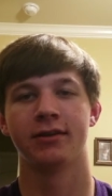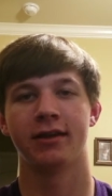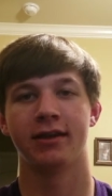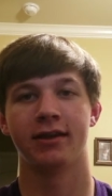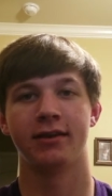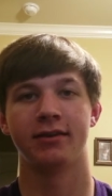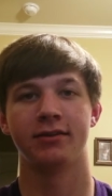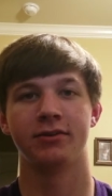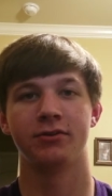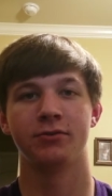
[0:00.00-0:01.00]
And
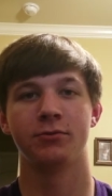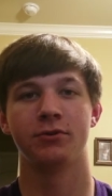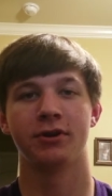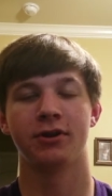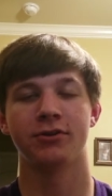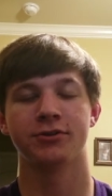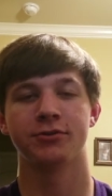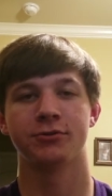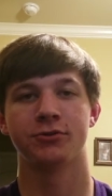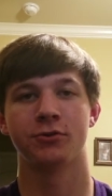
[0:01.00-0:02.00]
you can also
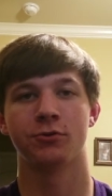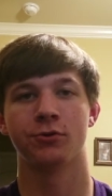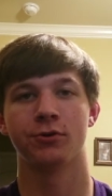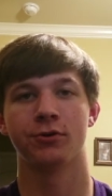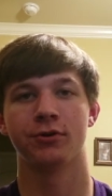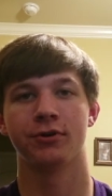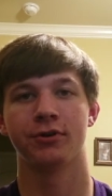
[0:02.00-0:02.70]
store